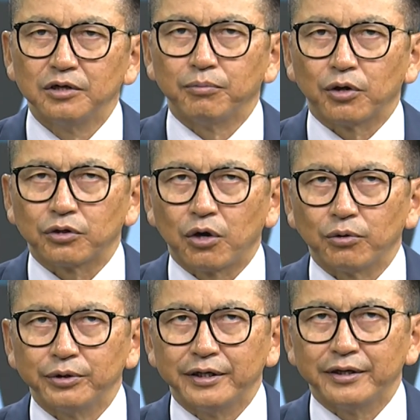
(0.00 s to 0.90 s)

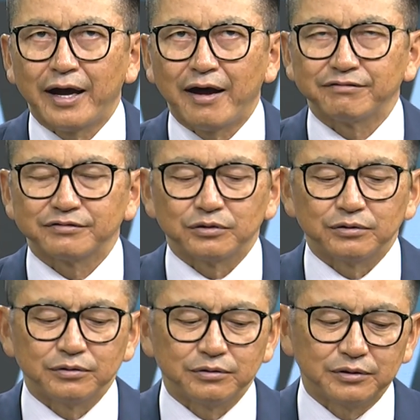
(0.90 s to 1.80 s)
borrow enough
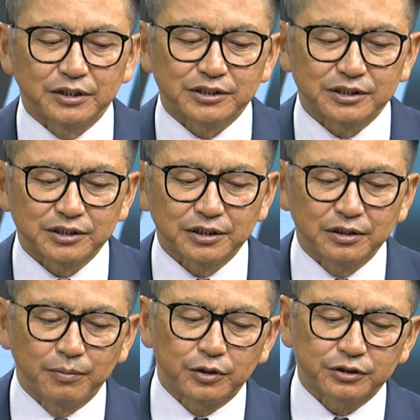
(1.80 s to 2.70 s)
to this
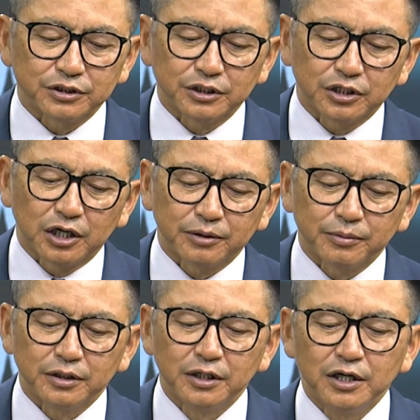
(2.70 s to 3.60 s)
emerging economy.